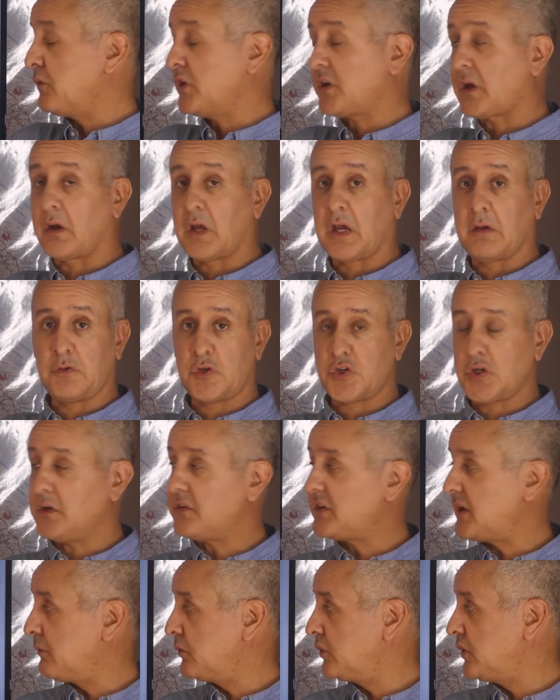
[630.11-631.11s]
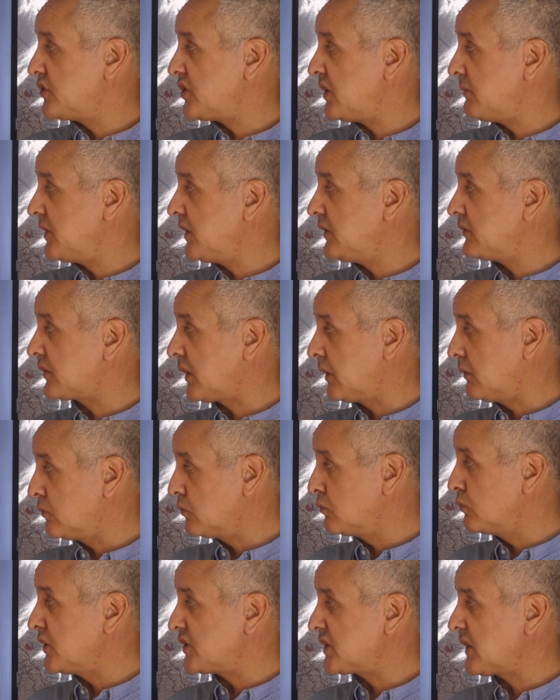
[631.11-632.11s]
we don't have a GCM on the Jimny, so
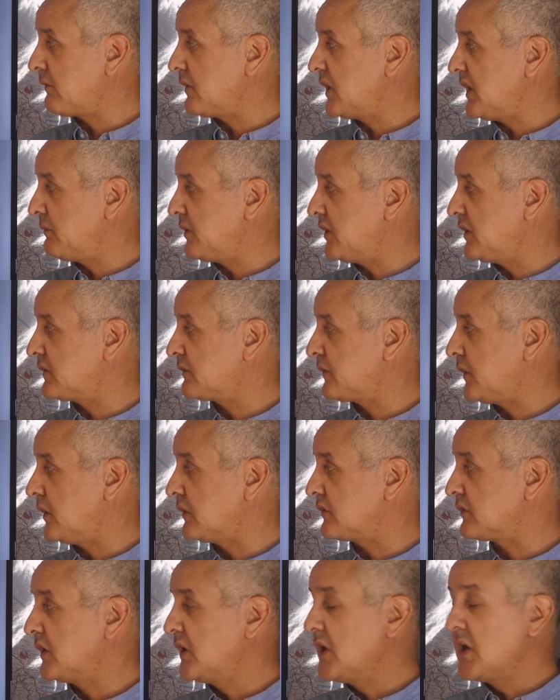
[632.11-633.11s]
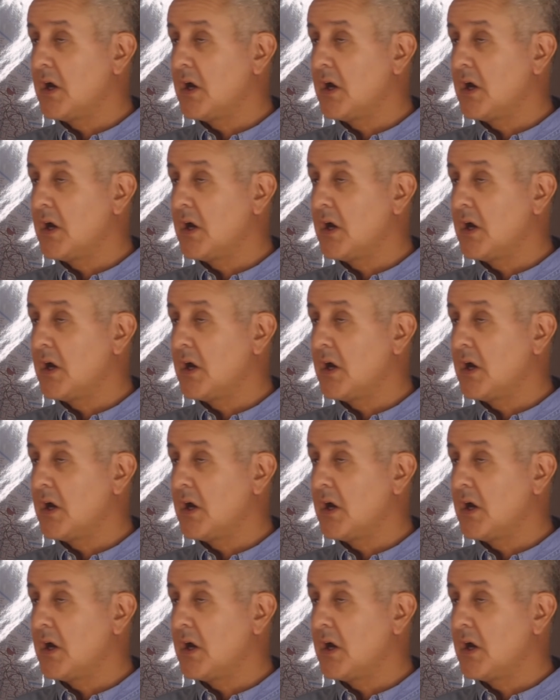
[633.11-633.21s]
whichever limit is first.